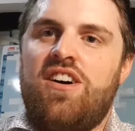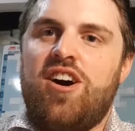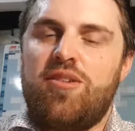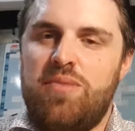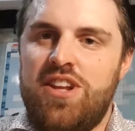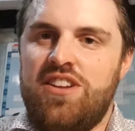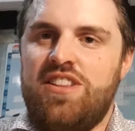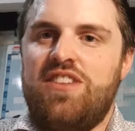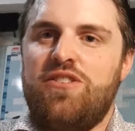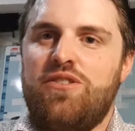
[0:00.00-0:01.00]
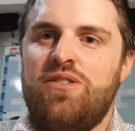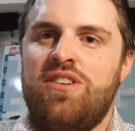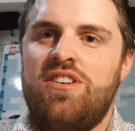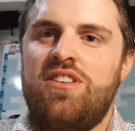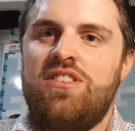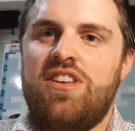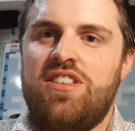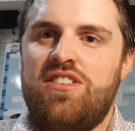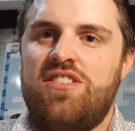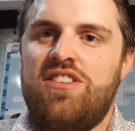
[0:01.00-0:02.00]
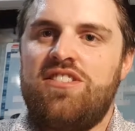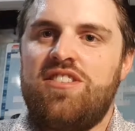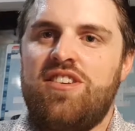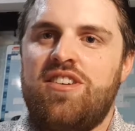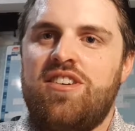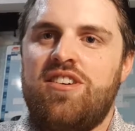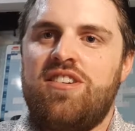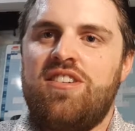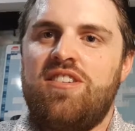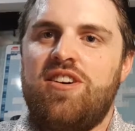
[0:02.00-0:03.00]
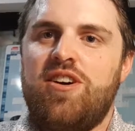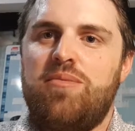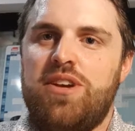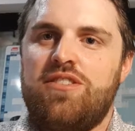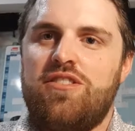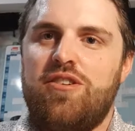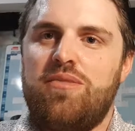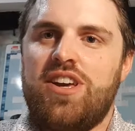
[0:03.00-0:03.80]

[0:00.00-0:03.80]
I immediately know that this is a big term.